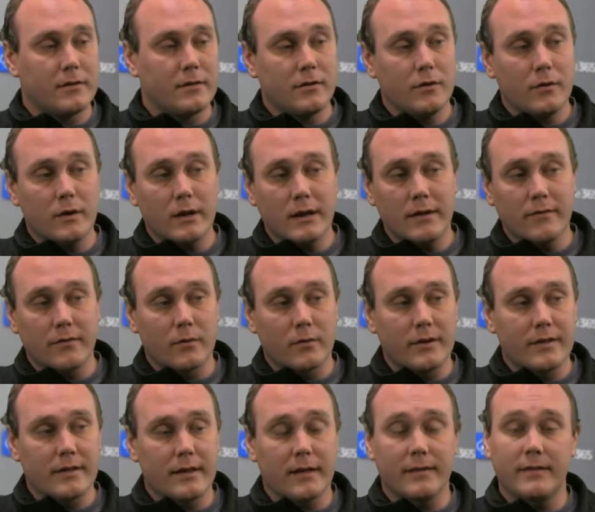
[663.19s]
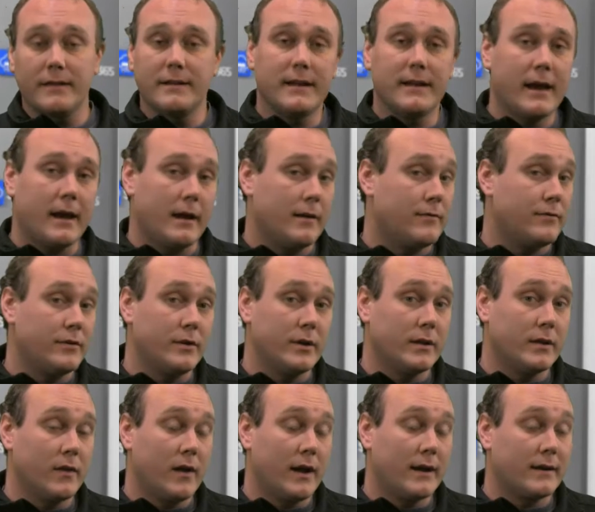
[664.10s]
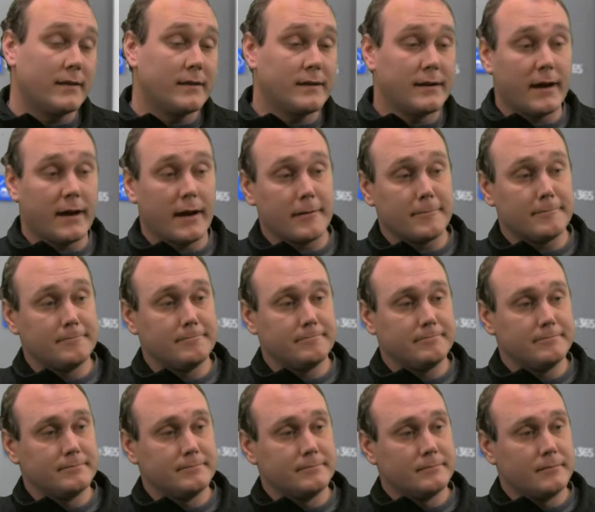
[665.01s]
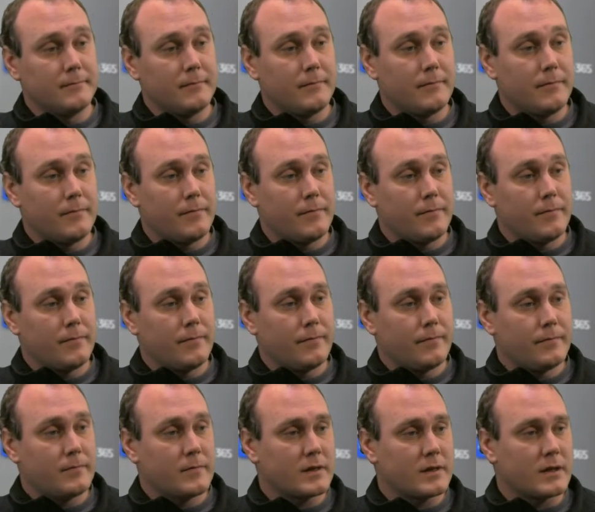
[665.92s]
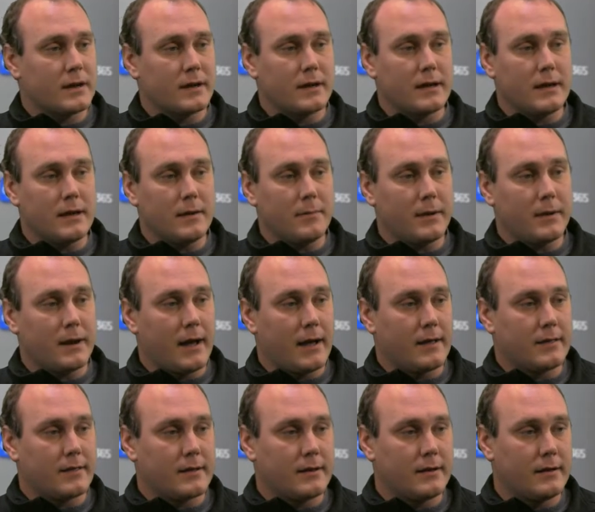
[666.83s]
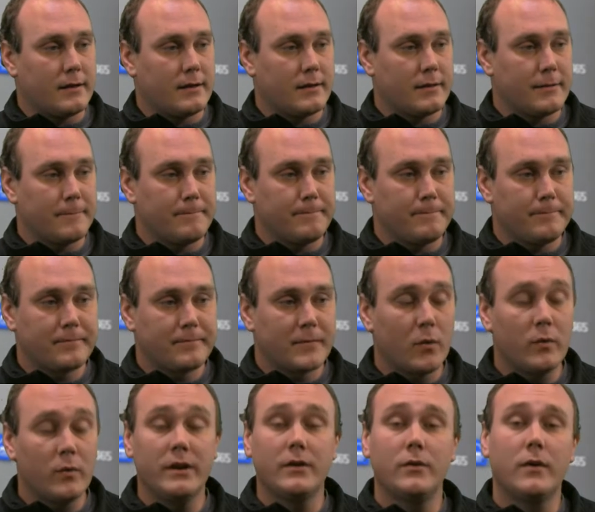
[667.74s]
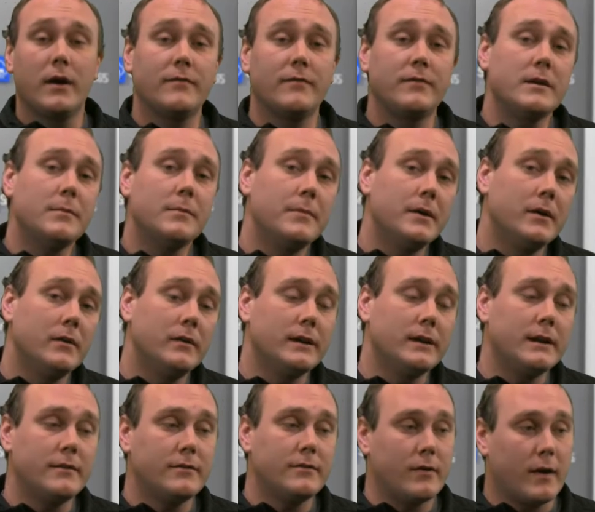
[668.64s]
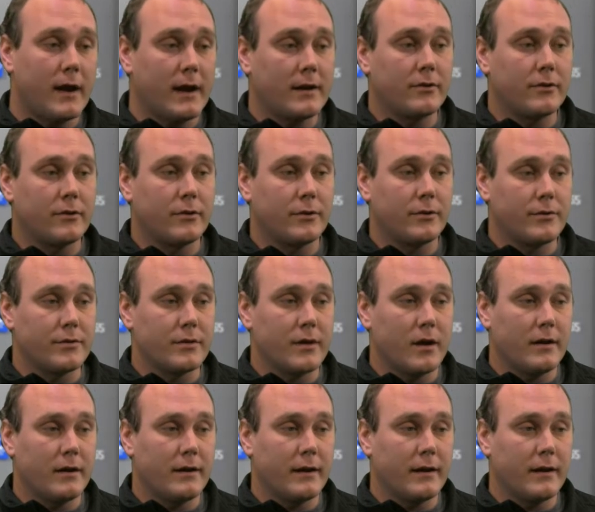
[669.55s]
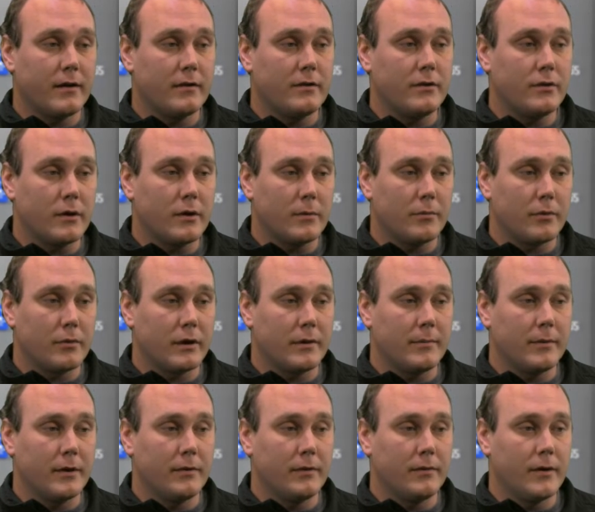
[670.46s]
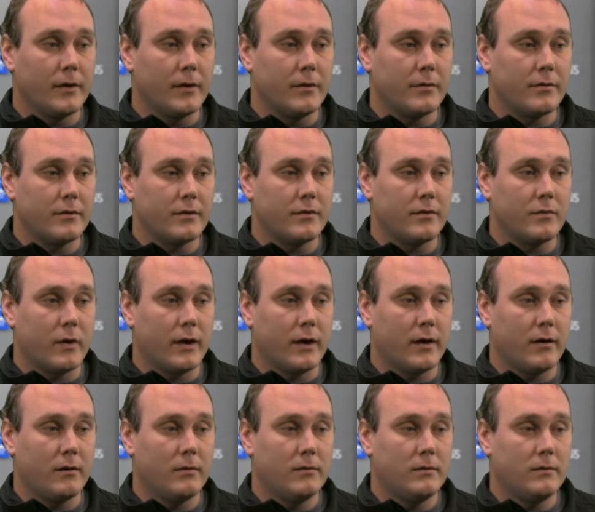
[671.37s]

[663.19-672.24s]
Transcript: You can even reset the day if you didn't like the day. It's going to keep it as it is. We do have the ability to add crews on here, and you can pre-build those as well.